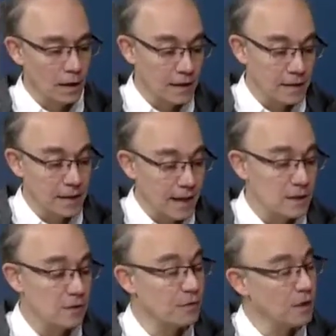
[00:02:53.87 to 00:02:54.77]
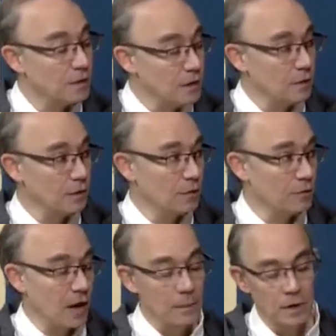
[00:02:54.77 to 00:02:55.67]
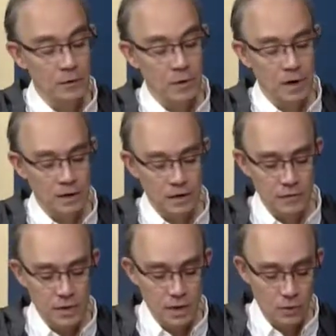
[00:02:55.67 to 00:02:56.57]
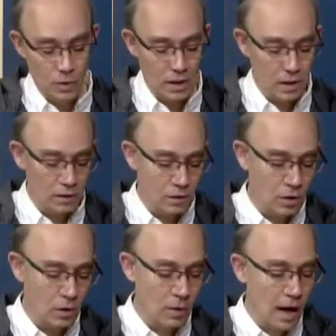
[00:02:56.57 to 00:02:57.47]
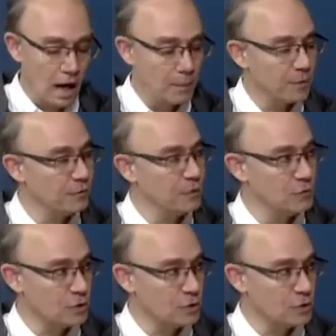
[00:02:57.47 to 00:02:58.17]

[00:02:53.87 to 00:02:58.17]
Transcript: In the case of the Theory of Family Relativity, we can go up a few